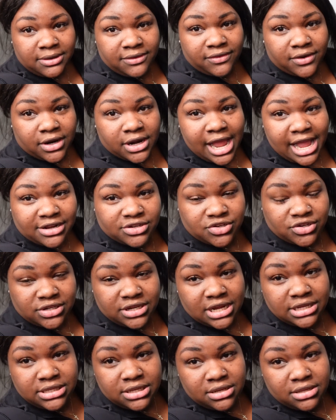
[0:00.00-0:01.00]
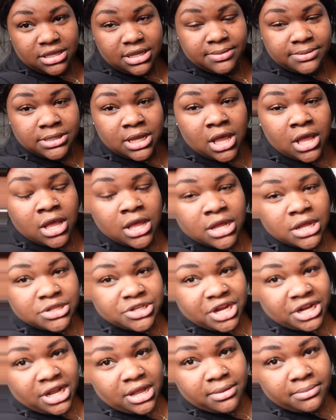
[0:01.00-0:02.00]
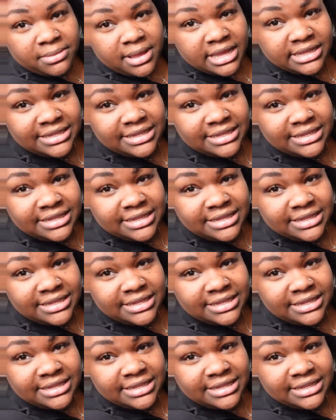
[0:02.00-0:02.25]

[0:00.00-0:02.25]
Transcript: of our exercising clips, check out my